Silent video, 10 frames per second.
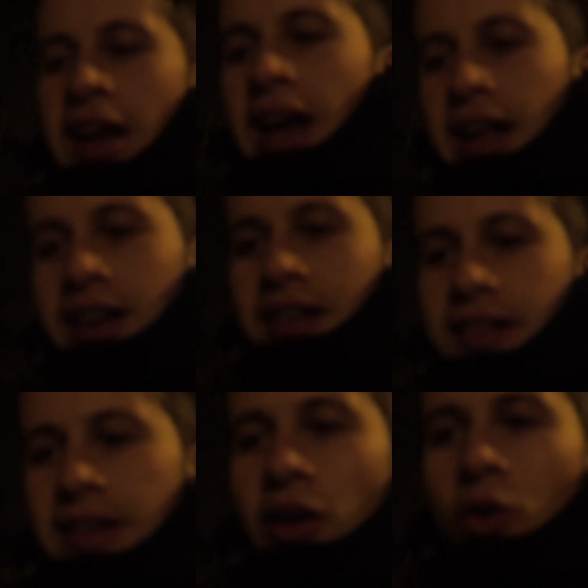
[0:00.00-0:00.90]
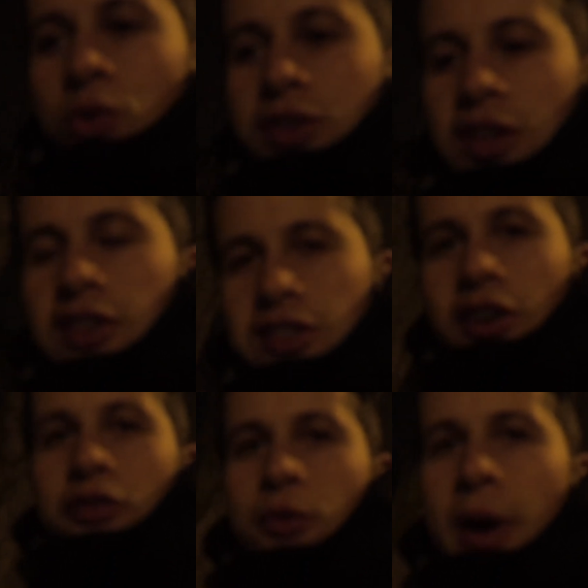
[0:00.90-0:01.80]
and that's the old
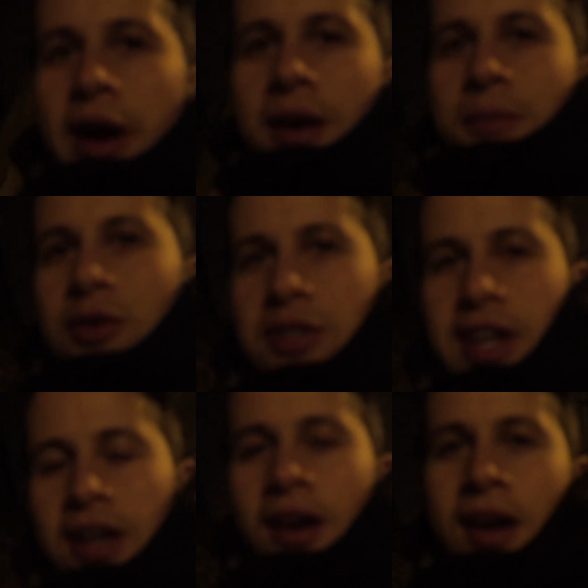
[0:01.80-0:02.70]
software I'm using.